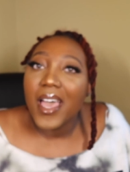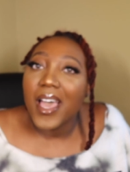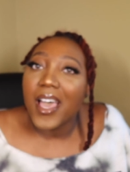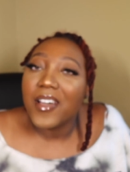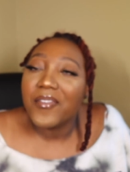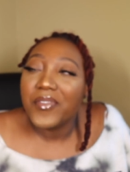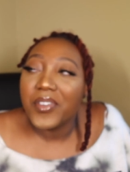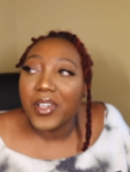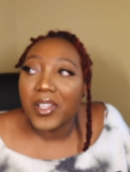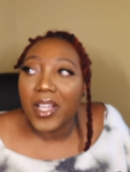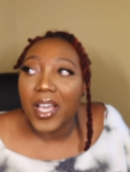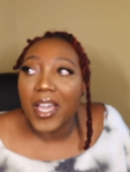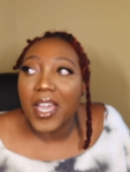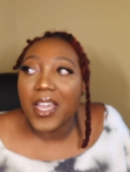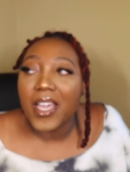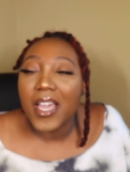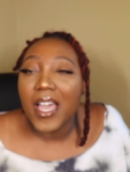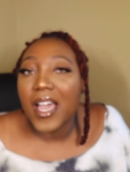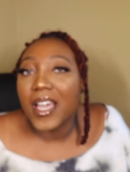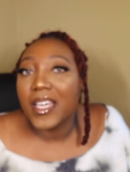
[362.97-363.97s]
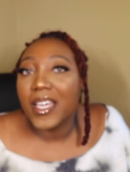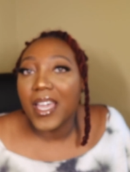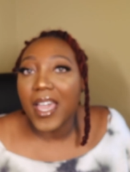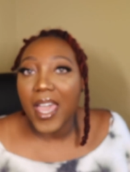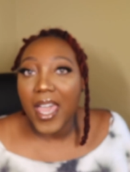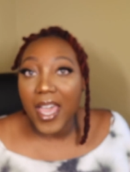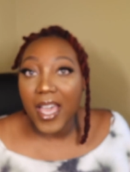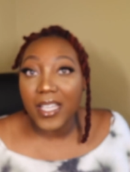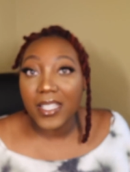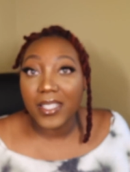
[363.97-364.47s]
I feel like I
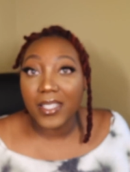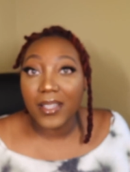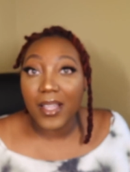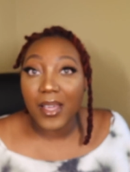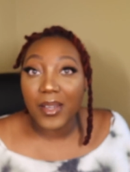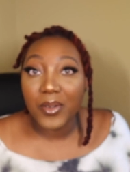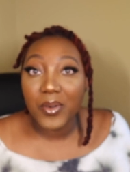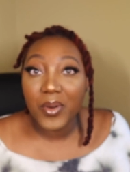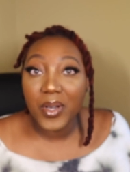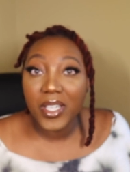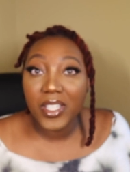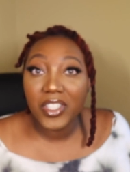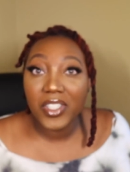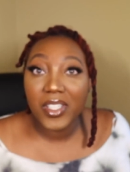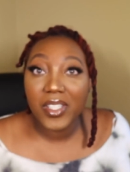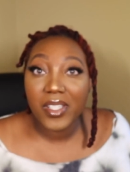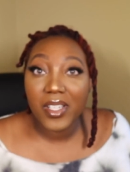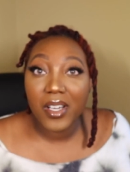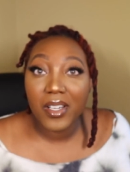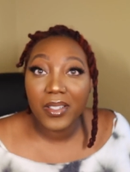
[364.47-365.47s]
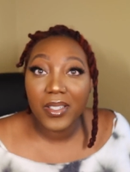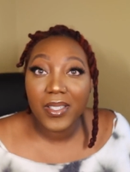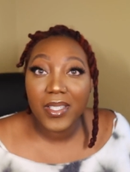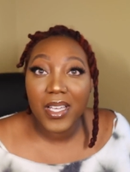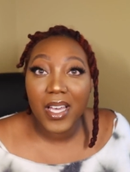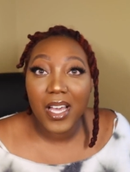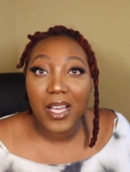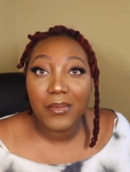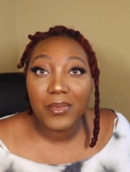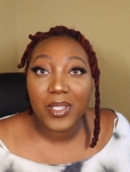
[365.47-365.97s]
get asked a lot of questions all the
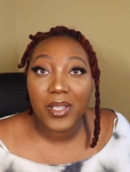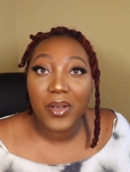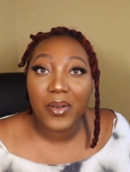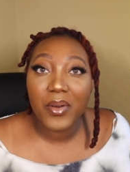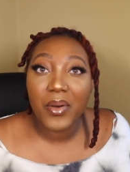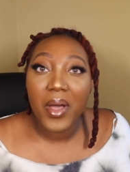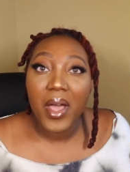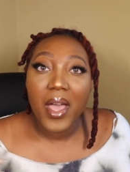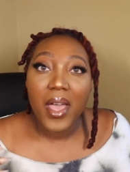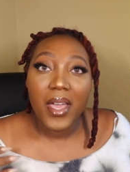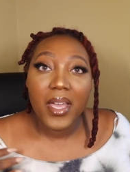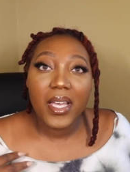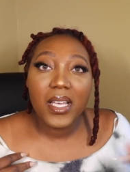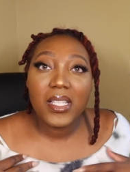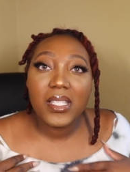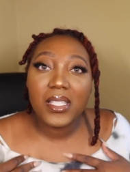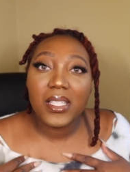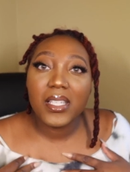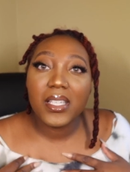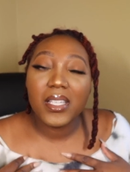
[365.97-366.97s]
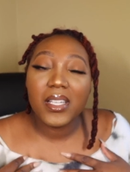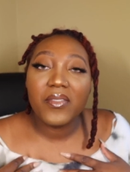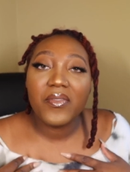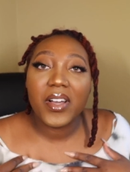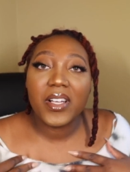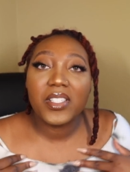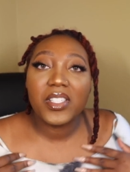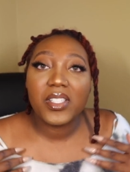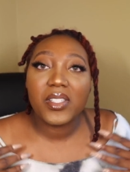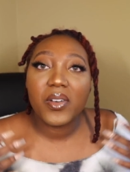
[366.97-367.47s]
time. So it's good if
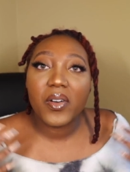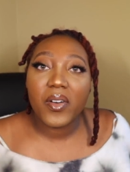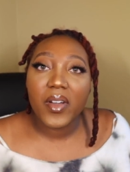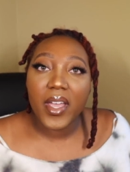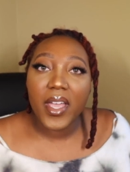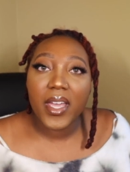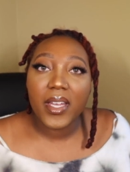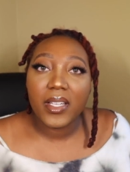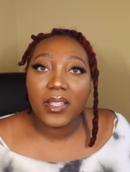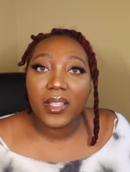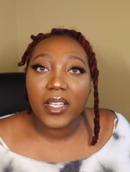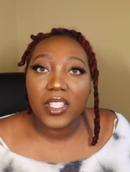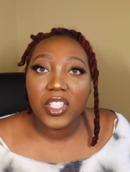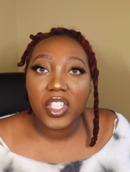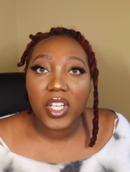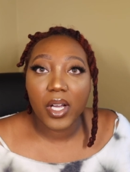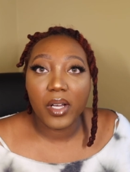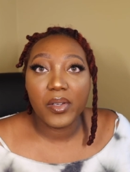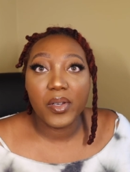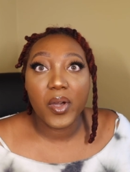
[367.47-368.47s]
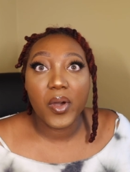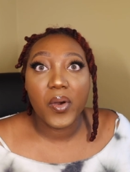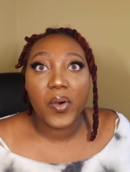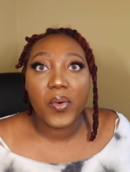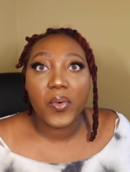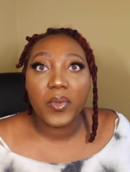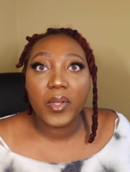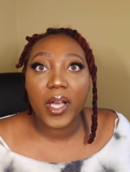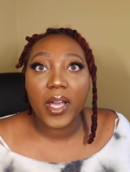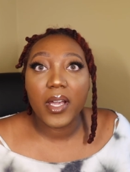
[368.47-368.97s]
I just go ahead and let y'all know
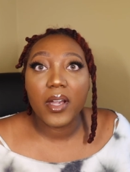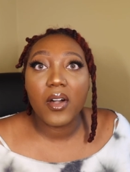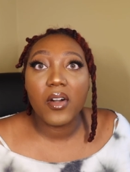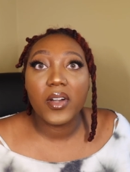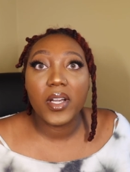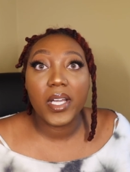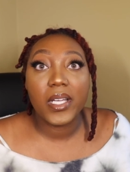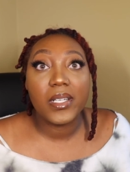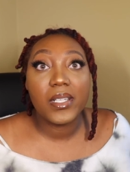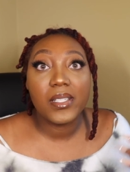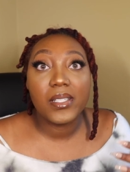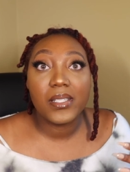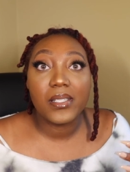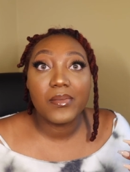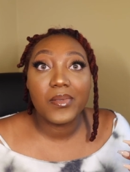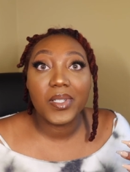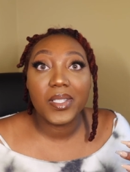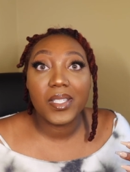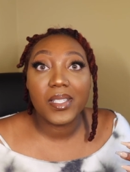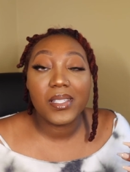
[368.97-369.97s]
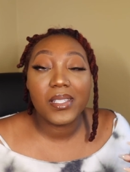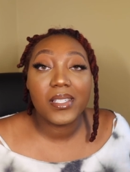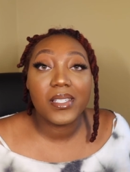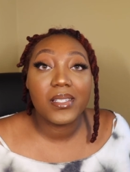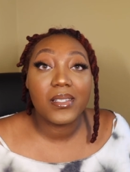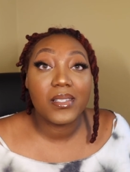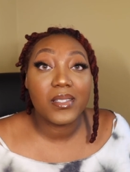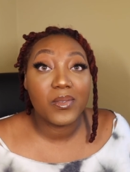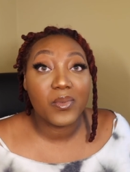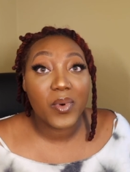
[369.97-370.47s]
like, okay, this is what this
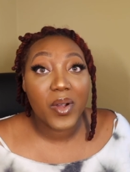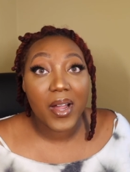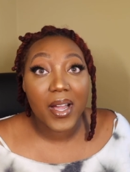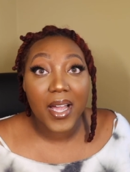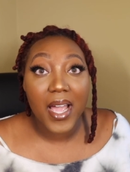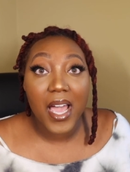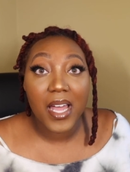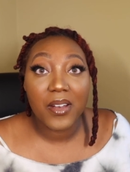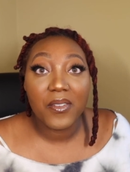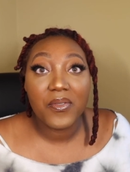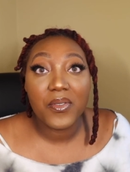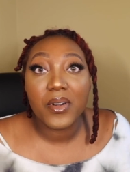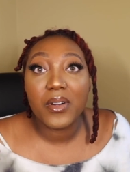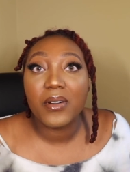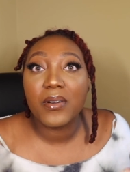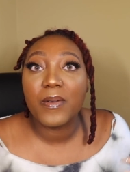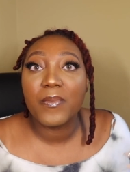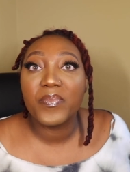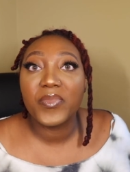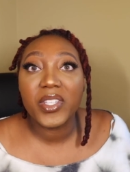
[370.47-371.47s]
is. This is where I got it from.